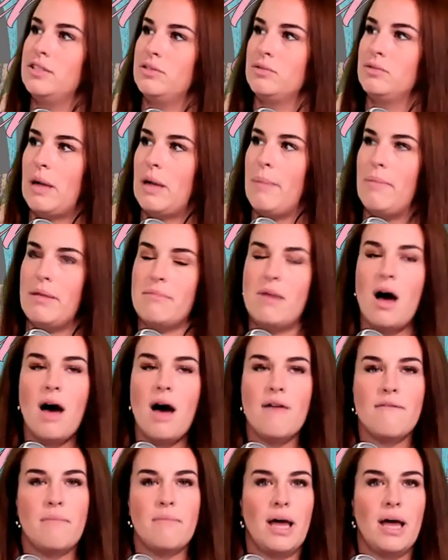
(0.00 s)
you'll rub them
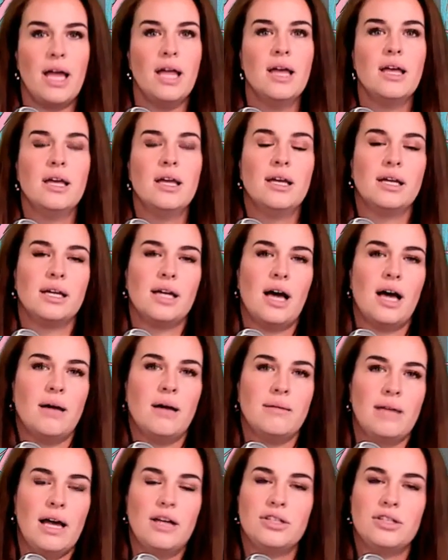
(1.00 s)
off, but
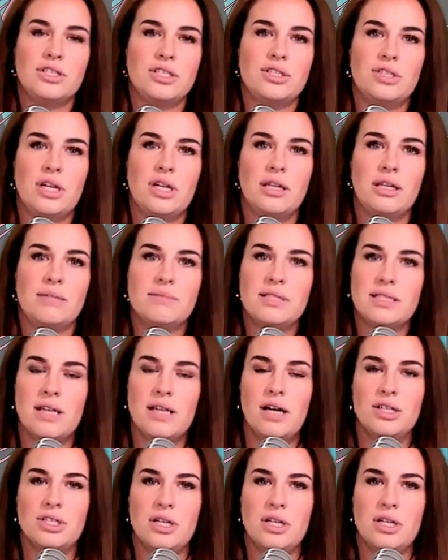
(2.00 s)
yeah, just gently massage it.